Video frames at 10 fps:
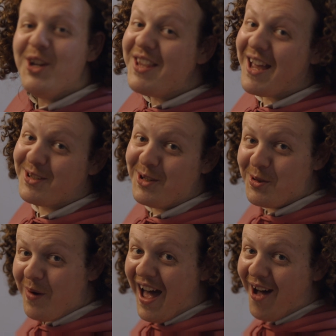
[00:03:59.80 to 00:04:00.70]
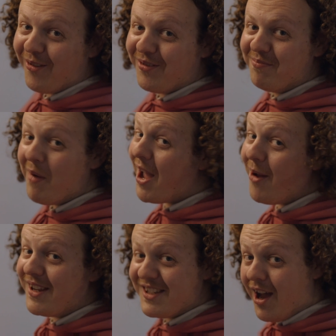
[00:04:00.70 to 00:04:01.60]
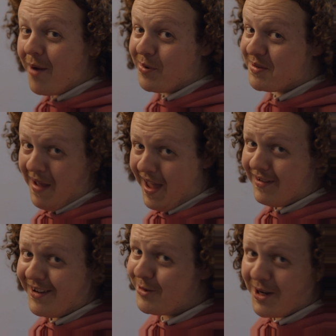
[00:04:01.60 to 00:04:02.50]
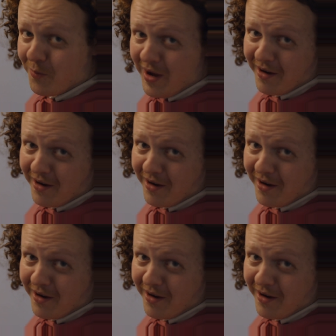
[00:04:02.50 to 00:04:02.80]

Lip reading: In 2012, my only type was men who didn't